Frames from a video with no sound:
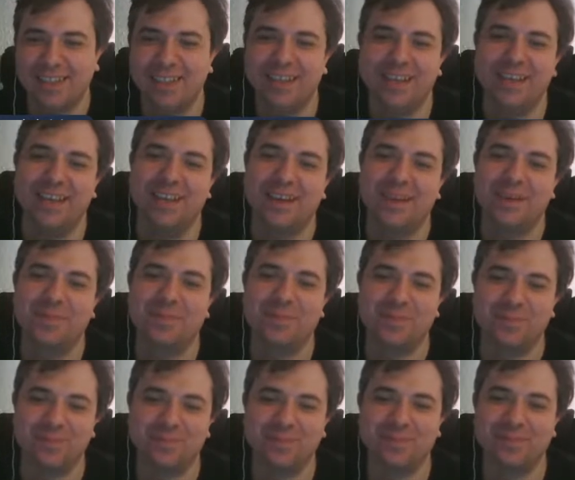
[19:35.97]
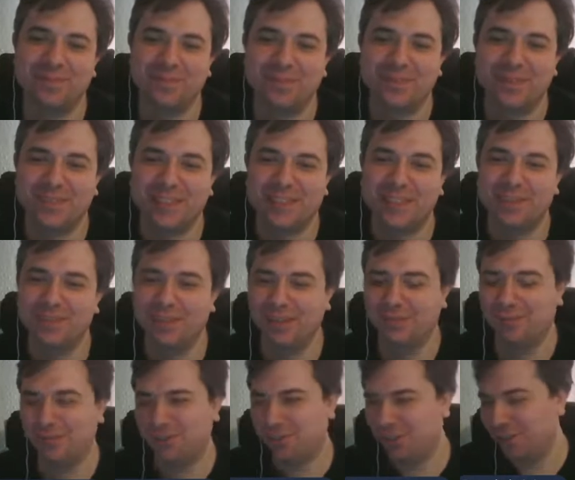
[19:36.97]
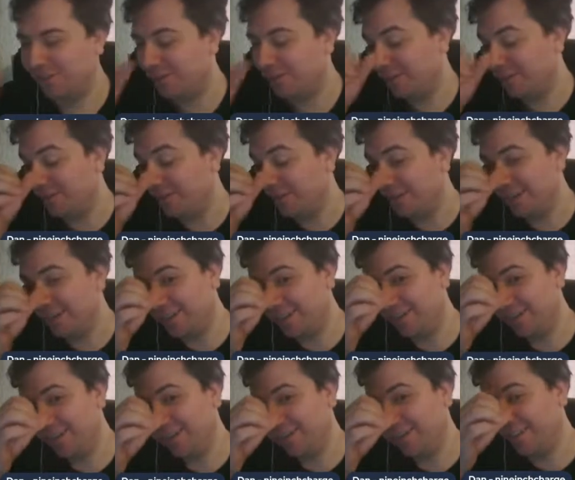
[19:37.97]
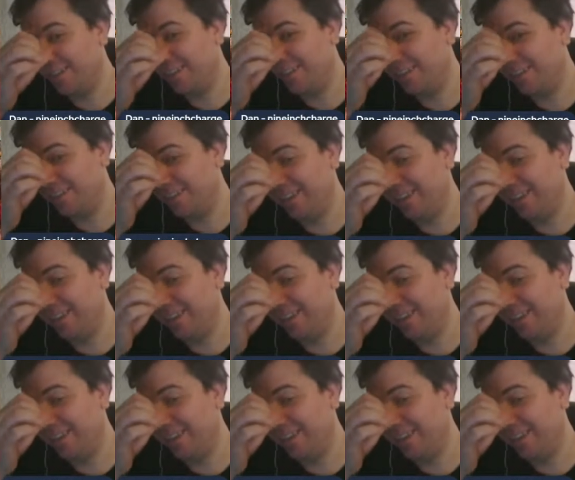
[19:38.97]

Yeah. You would have to shoot them, but oh my goodness.